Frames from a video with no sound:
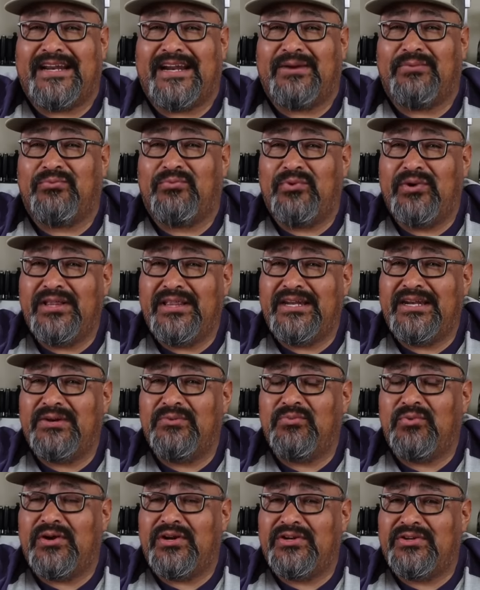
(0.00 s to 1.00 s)
and I really
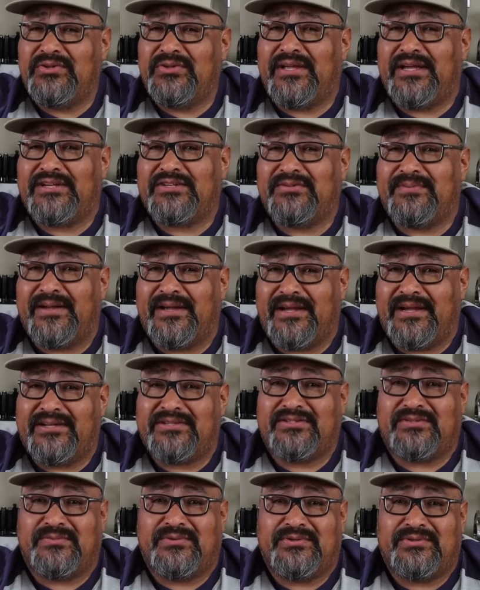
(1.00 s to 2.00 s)
didn't want to do that to my
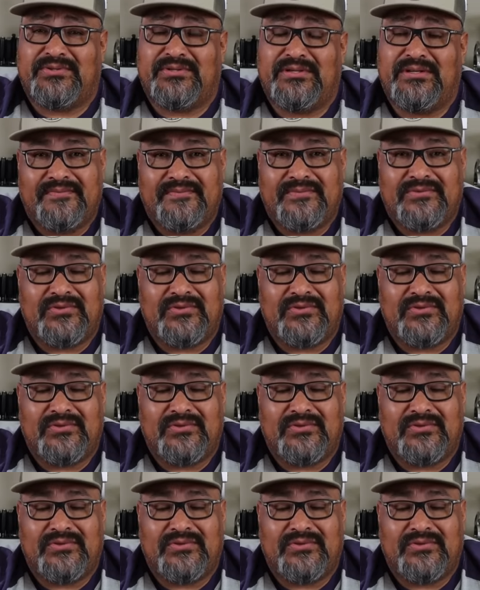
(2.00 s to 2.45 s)
customers.